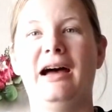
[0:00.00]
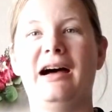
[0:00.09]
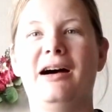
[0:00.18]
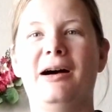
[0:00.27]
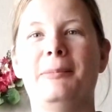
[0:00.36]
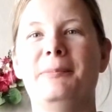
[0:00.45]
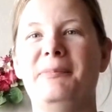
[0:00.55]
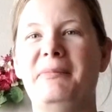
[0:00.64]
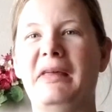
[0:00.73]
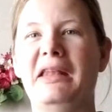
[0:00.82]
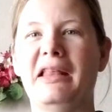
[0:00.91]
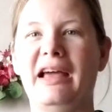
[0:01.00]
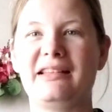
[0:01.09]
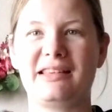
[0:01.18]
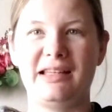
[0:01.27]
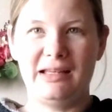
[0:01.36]
And
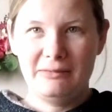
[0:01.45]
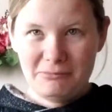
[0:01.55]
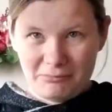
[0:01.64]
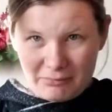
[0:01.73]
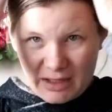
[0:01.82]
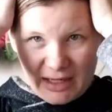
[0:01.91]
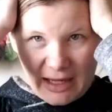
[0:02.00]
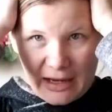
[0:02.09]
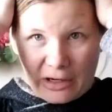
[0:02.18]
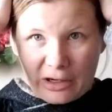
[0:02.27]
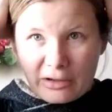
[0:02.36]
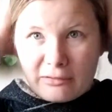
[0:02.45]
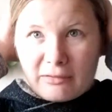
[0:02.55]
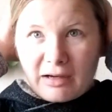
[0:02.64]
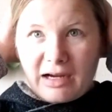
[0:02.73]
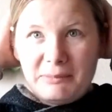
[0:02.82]
lastly, my hair.
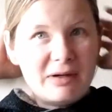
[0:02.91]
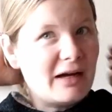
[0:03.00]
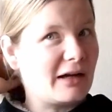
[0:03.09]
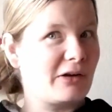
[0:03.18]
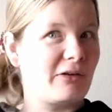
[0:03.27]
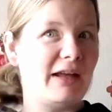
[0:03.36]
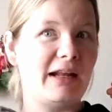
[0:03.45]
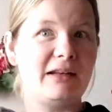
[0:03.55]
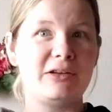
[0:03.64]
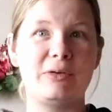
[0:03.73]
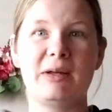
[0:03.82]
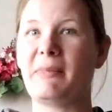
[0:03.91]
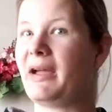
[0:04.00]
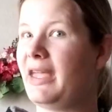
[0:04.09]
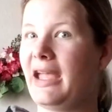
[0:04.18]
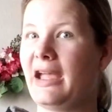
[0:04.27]
I'm not great at doing
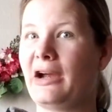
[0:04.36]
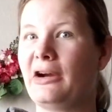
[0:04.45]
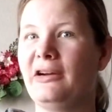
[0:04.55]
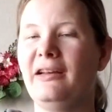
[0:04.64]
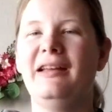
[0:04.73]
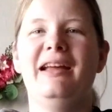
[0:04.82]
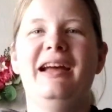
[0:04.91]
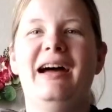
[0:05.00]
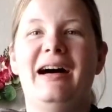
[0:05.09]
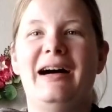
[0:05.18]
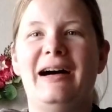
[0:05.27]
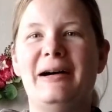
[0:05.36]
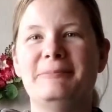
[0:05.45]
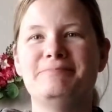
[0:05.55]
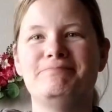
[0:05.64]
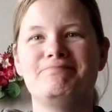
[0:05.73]
my hair,
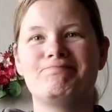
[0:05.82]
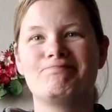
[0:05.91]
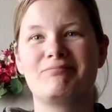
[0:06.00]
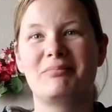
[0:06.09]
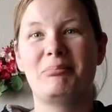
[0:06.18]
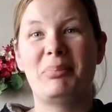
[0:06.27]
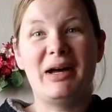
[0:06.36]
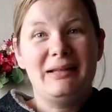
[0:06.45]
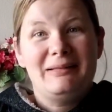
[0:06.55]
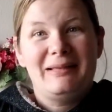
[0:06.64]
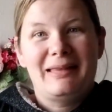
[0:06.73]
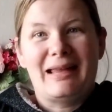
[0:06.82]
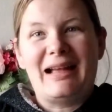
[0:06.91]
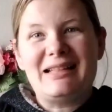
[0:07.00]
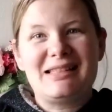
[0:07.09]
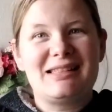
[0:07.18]
but
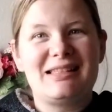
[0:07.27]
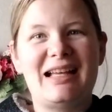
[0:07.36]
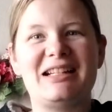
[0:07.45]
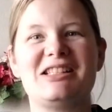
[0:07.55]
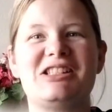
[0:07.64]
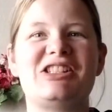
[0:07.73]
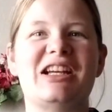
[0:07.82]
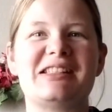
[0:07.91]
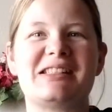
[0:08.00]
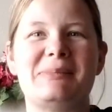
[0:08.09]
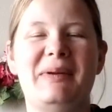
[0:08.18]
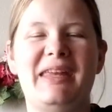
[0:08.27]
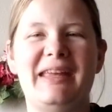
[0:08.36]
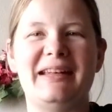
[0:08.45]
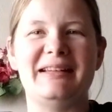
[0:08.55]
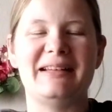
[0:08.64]
that's just
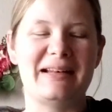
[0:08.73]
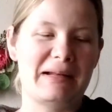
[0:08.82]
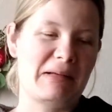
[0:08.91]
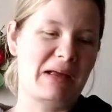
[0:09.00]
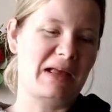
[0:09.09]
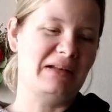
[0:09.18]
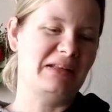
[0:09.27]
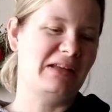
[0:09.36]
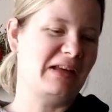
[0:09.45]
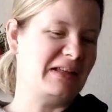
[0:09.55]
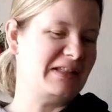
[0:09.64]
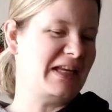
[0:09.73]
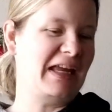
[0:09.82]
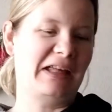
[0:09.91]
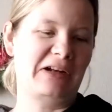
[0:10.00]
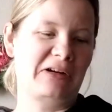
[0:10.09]
me, and you can
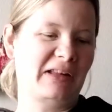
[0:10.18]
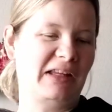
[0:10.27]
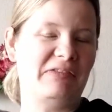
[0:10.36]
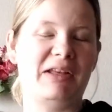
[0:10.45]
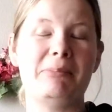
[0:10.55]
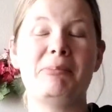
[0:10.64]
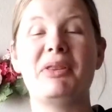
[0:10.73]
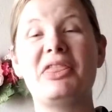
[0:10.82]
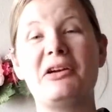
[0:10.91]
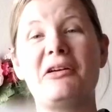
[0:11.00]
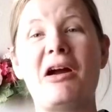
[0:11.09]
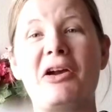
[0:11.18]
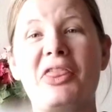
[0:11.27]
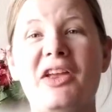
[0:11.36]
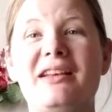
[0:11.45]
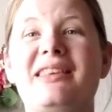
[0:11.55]
take it or leave it. But there
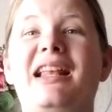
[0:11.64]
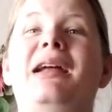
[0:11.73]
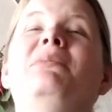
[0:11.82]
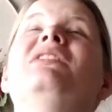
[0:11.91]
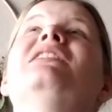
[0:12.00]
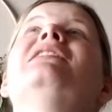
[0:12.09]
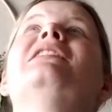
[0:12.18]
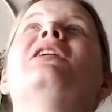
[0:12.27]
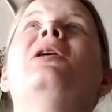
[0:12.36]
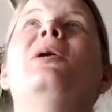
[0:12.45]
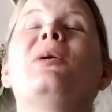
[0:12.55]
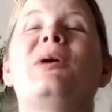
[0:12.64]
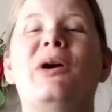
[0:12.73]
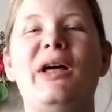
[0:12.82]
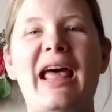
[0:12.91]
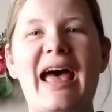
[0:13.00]
are things that I'm so
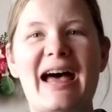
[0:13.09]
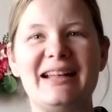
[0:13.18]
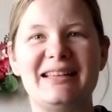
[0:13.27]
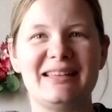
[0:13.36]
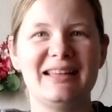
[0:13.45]
good at.